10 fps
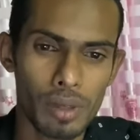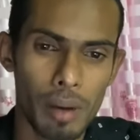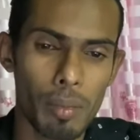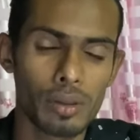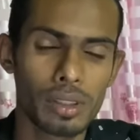
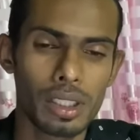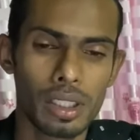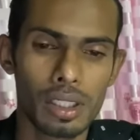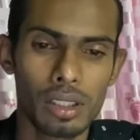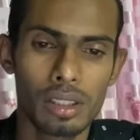about
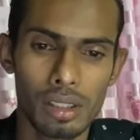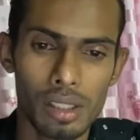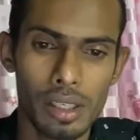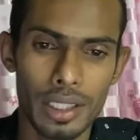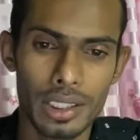the
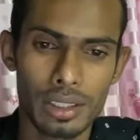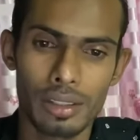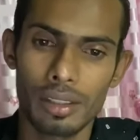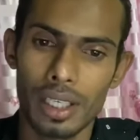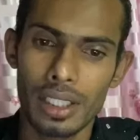next
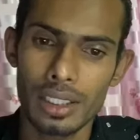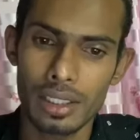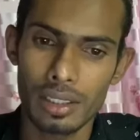class,